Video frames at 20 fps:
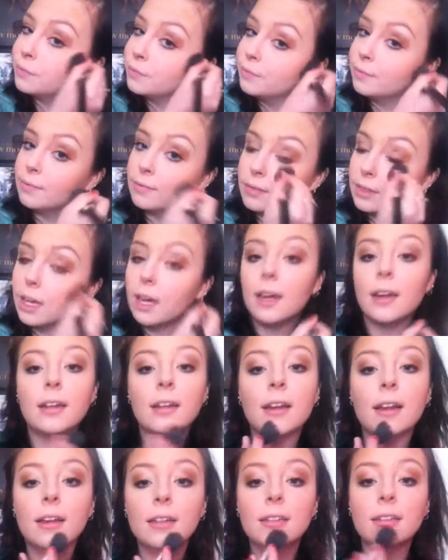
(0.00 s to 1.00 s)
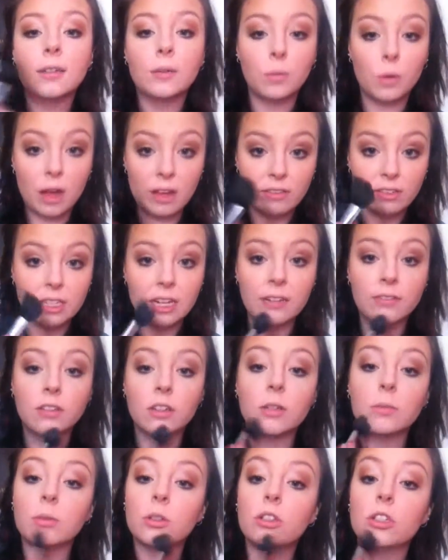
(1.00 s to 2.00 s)
And I like to, whatever's left on the brush,
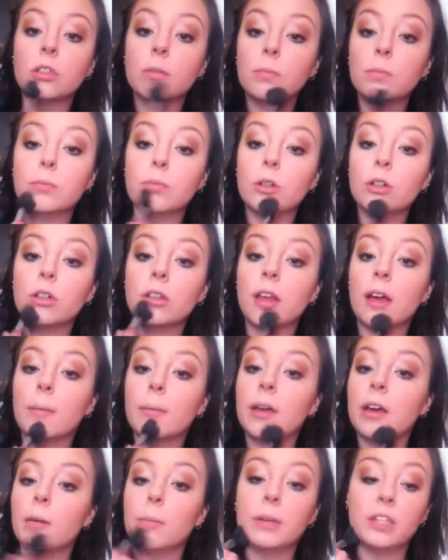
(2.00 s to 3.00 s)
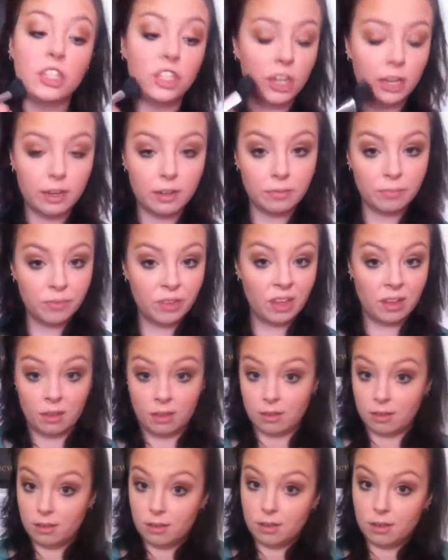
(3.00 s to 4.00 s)
just brush that bit on my chin,
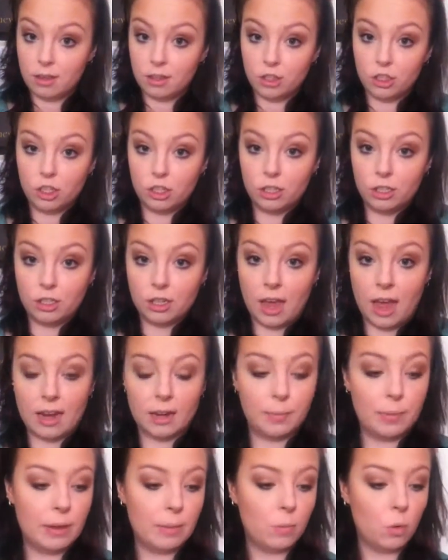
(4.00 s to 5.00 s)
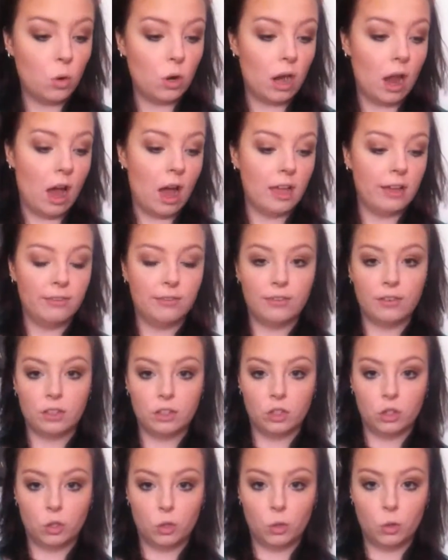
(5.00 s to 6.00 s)
just to add a bit more life
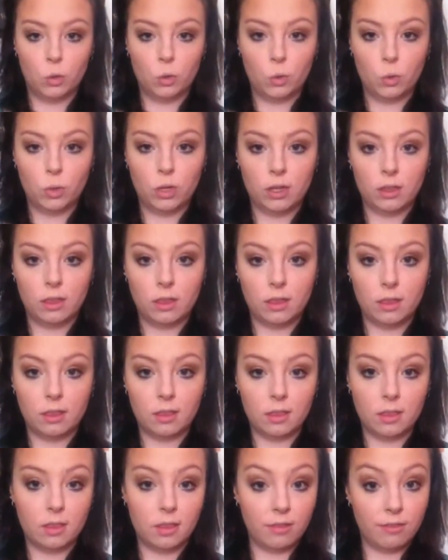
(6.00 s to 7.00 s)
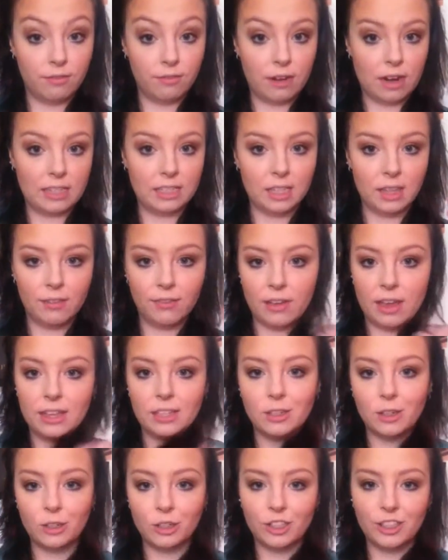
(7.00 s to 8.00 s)
to the rest of the face, not just
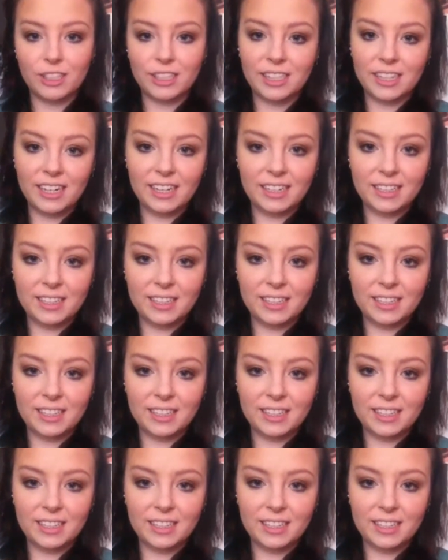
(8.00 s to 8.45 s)
the cheeks.